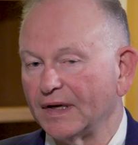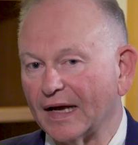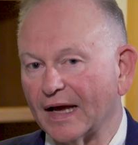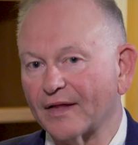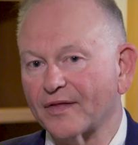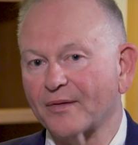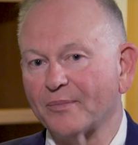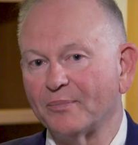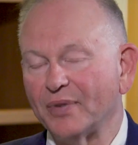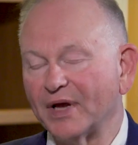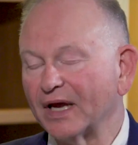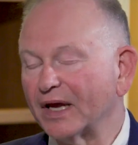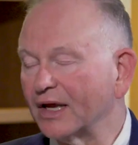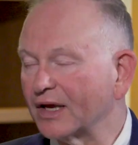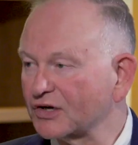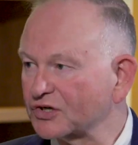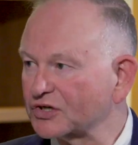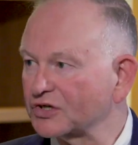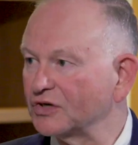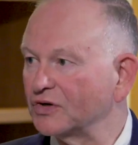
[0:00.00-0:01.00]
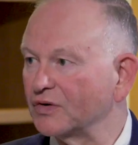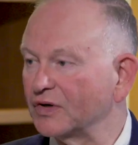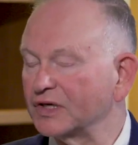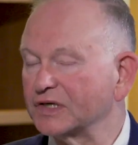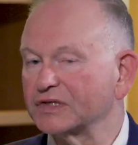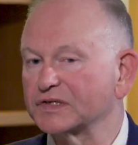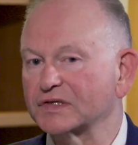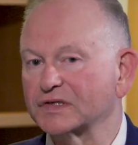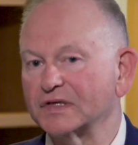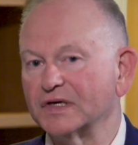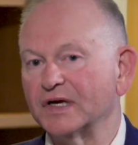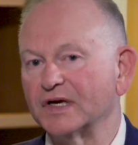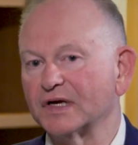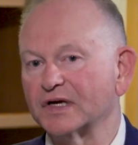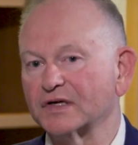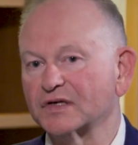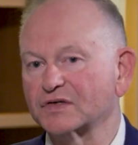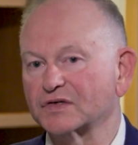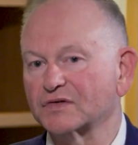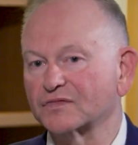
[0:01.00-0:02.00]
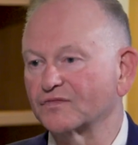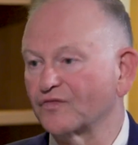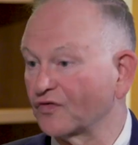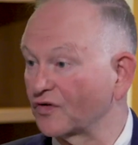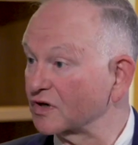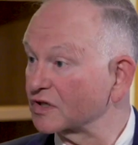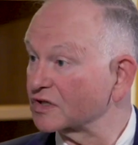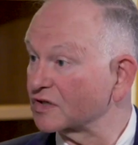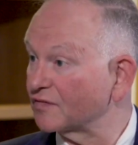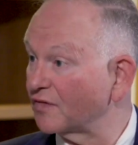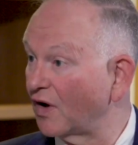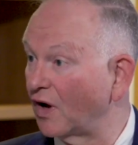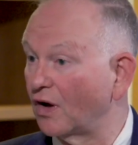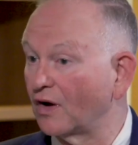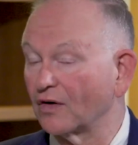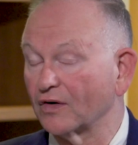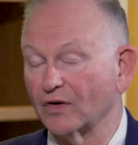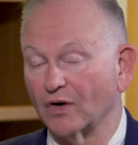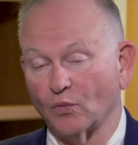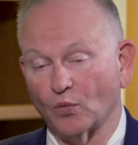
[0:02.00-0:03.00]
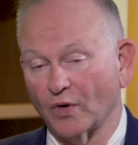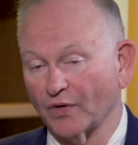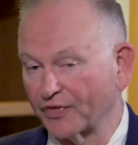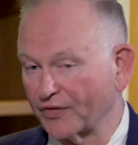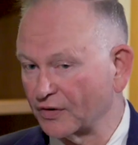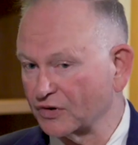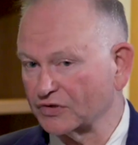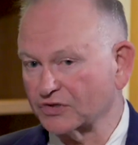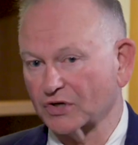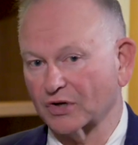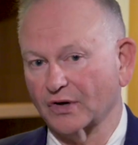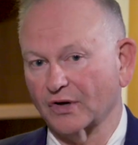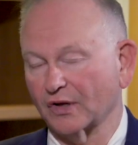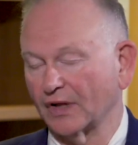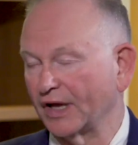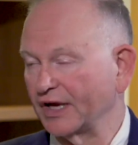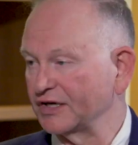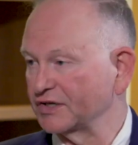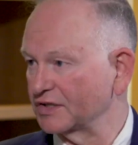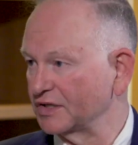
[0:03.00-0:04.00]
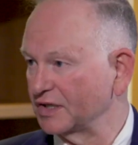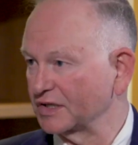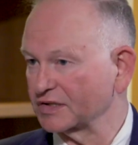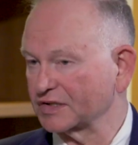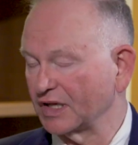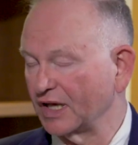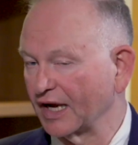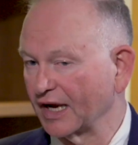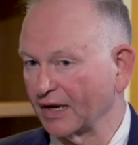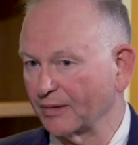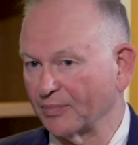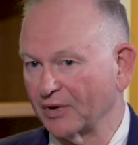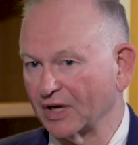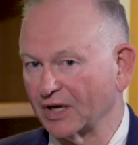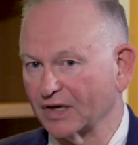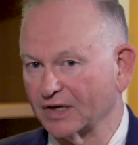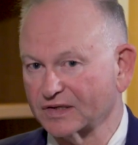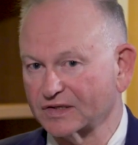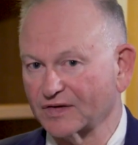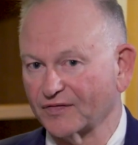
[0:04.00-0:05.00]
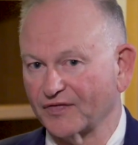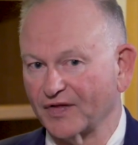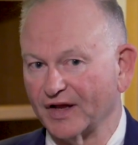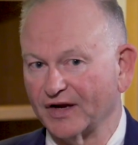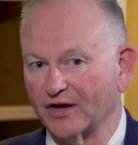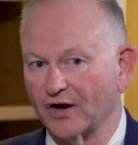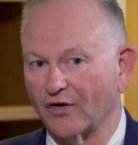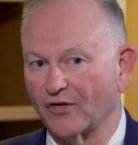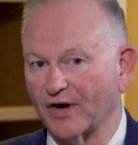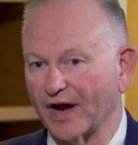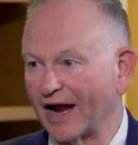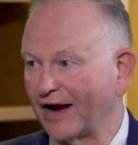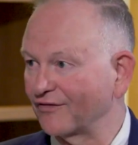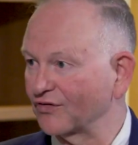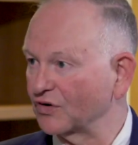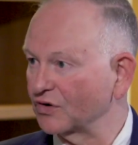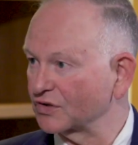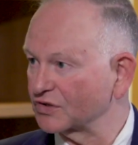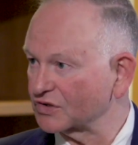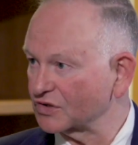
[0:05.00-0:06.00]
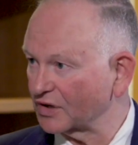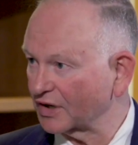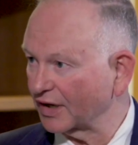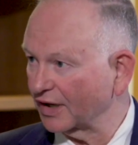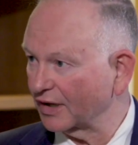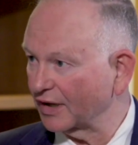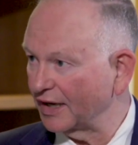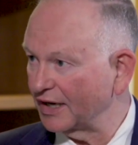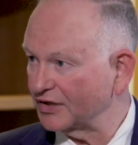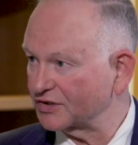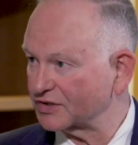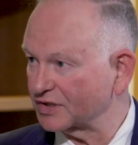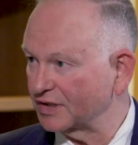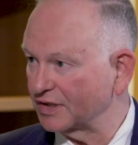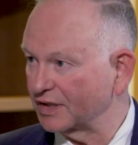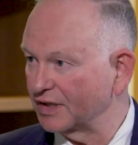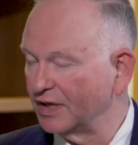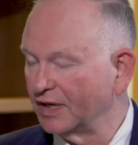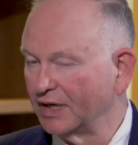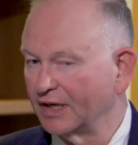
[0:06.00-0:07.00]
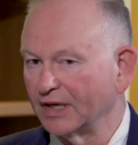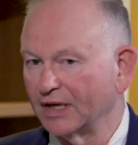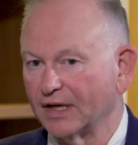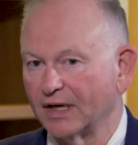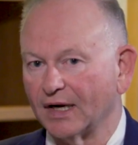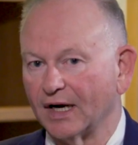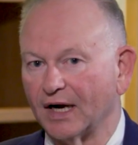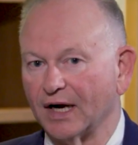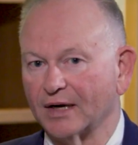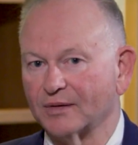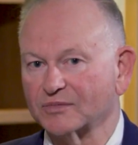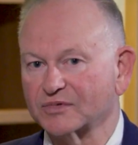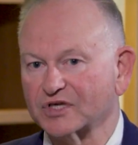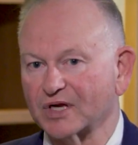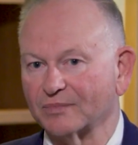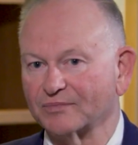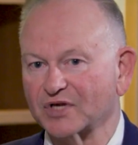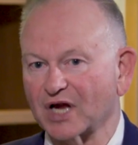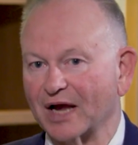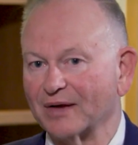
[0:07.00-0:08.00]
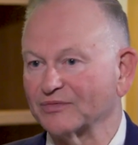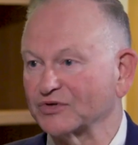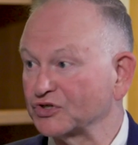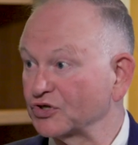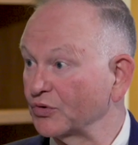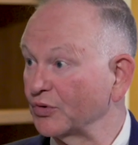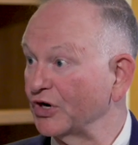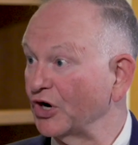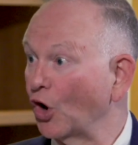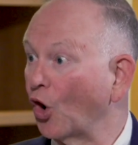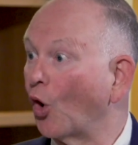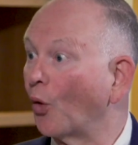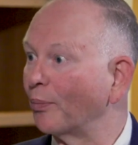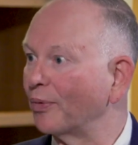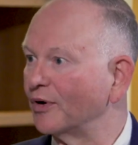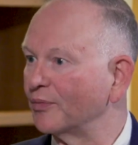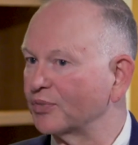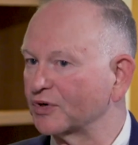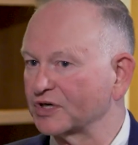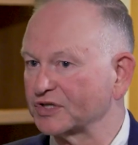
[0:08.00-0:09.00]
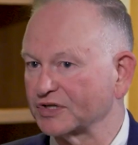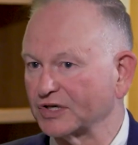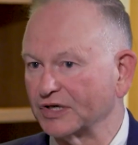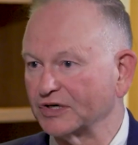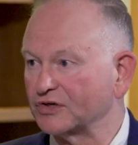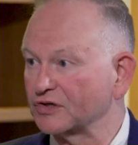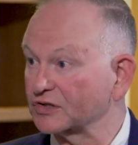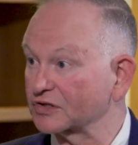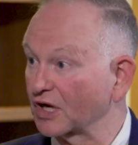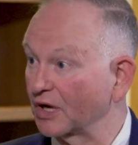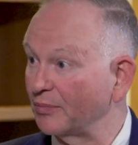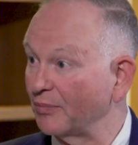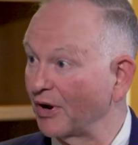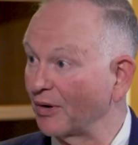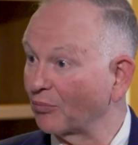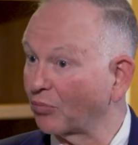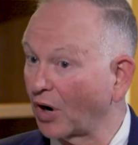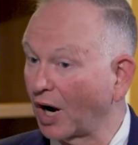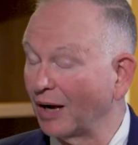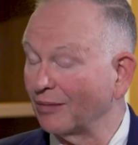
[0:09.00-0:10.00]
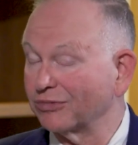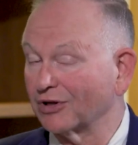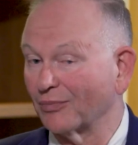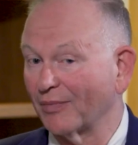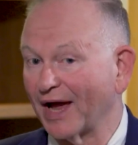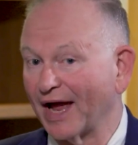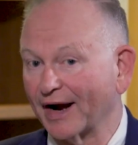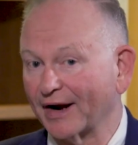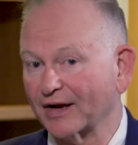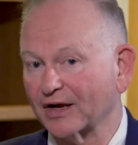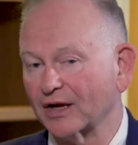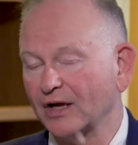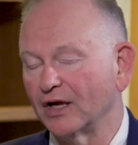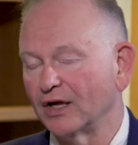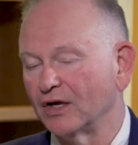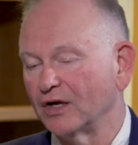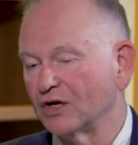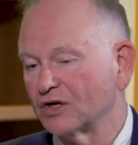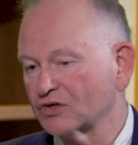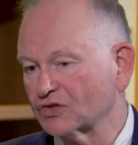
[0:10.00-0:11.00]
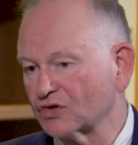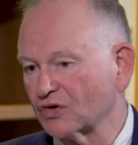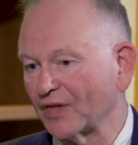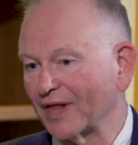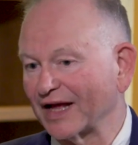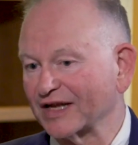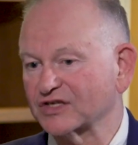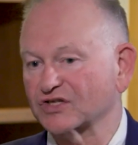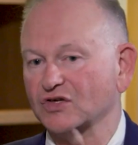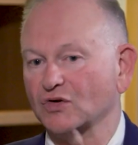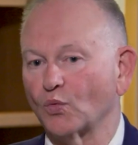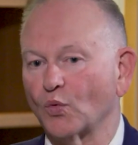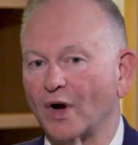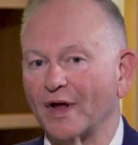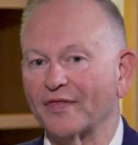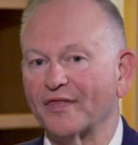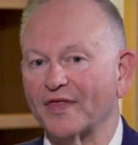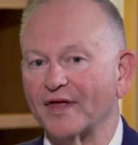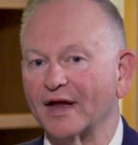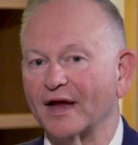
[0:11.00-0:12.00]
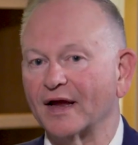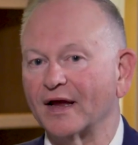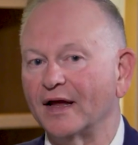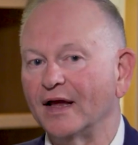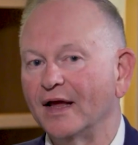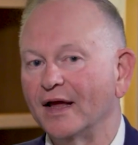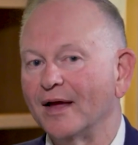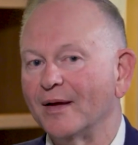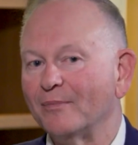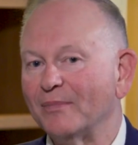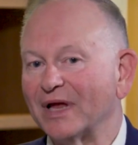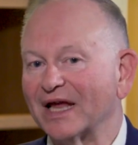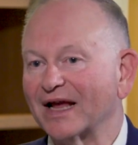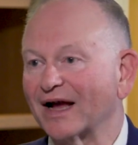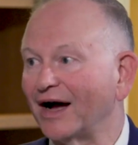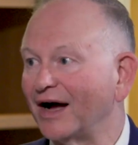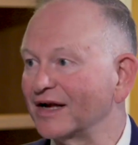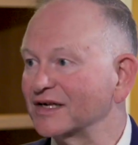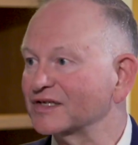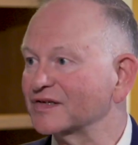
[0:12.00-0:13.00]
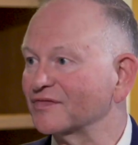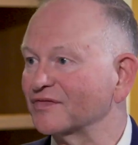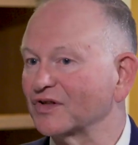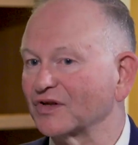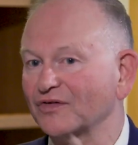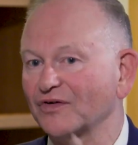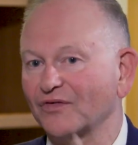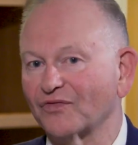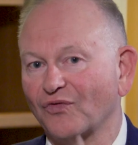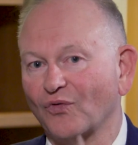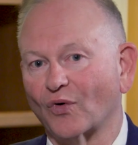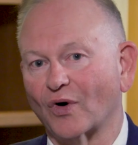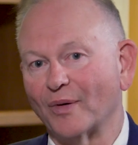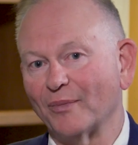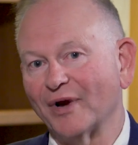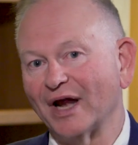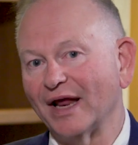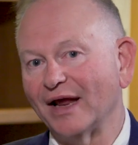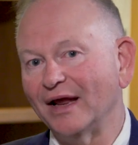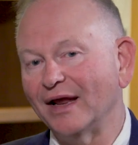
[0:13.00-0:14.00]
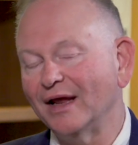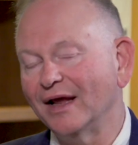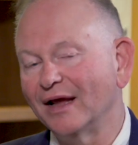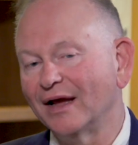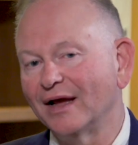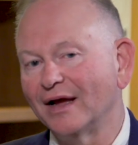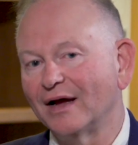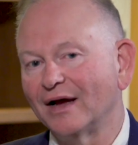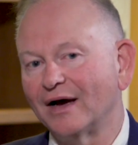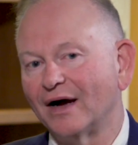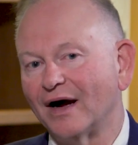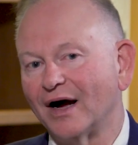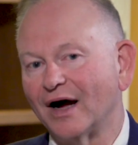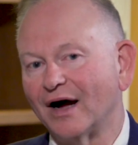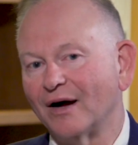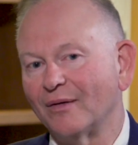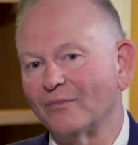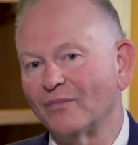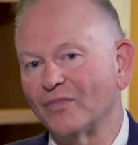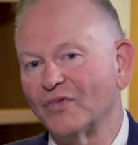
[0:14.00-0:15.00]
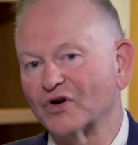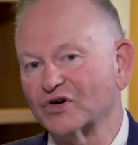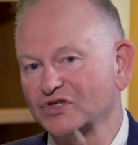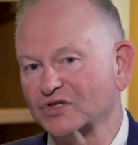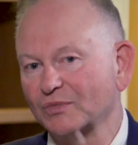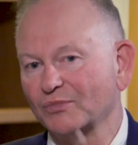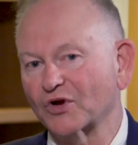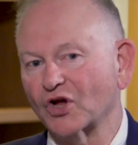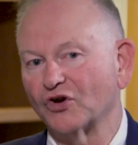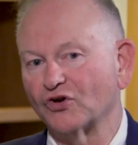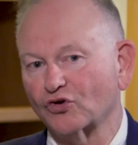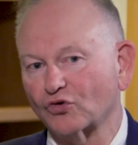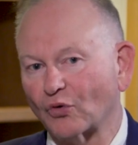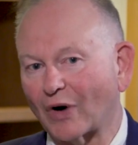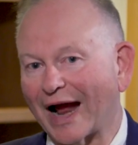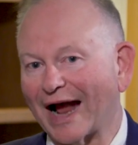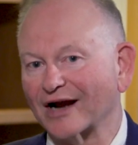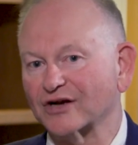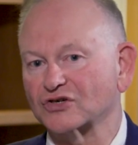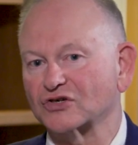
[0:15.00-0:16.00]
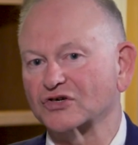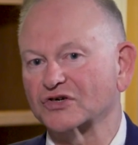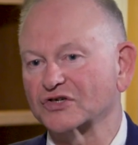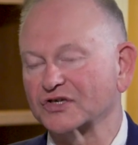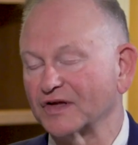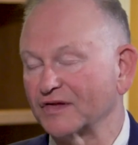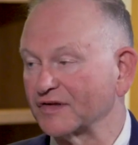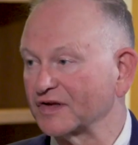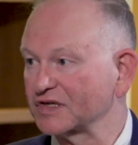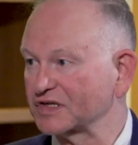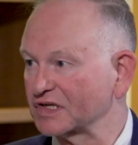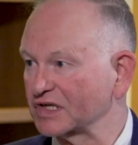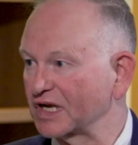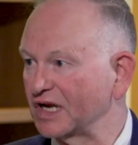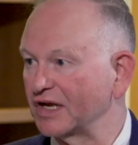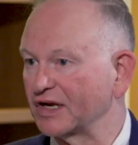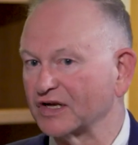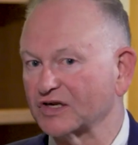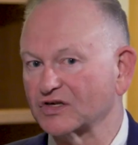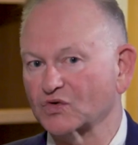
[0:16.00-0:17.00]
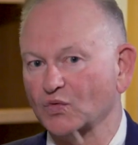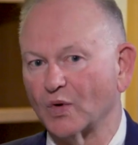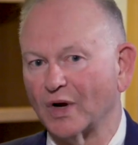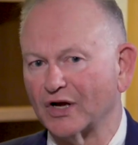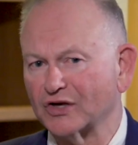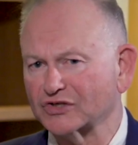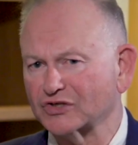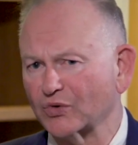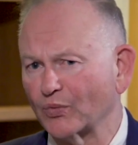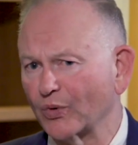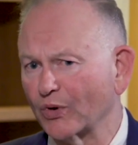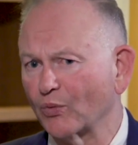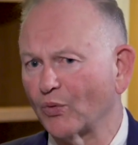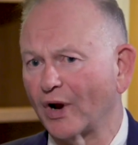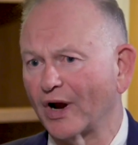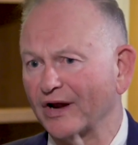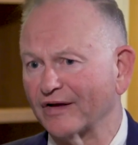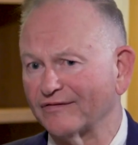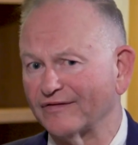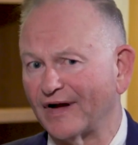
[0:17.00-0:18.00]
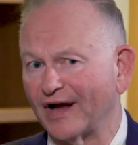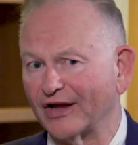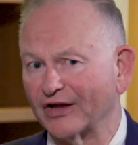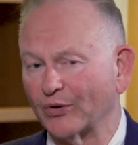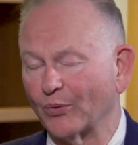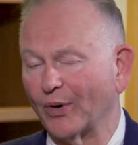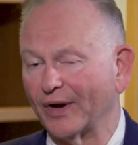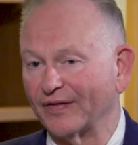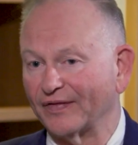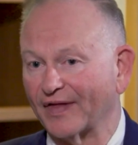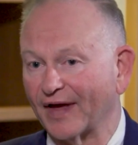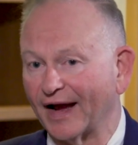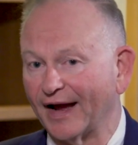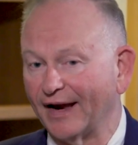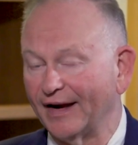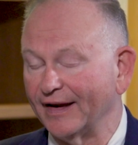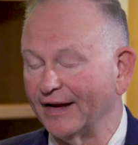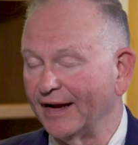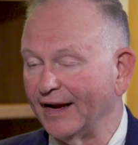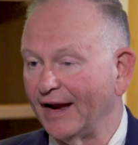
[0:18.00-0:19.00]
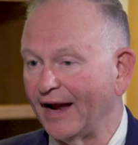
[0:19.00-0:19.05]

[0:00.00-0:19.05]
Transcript: Yeah, the big issue is first of all, what their circulation is like, because if they don't have good circulation, sometimes doing open procedures can be problematic. So that's the one thing. Because of the deformity, there's some contractures in the skin as well, so we want to evaluate that.